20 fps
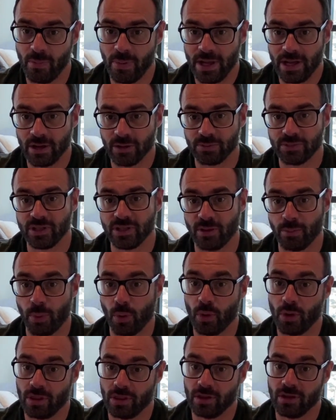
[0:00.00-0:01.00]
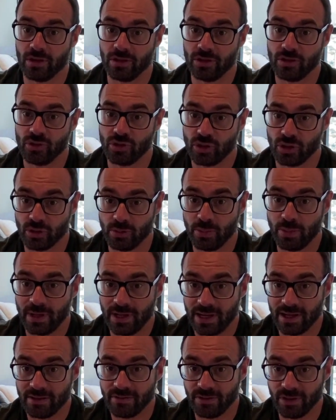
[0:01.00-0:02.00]
be up to the point that you should
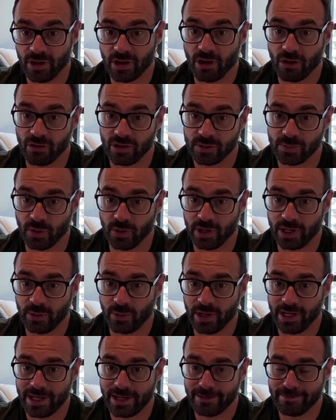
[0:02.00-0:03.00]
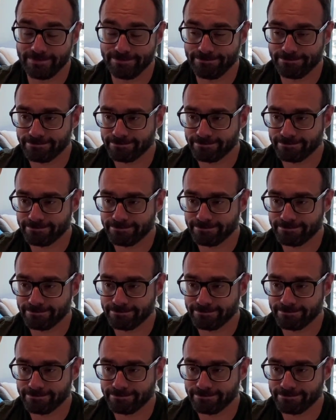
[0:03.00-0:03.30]
be at for the corresponding week.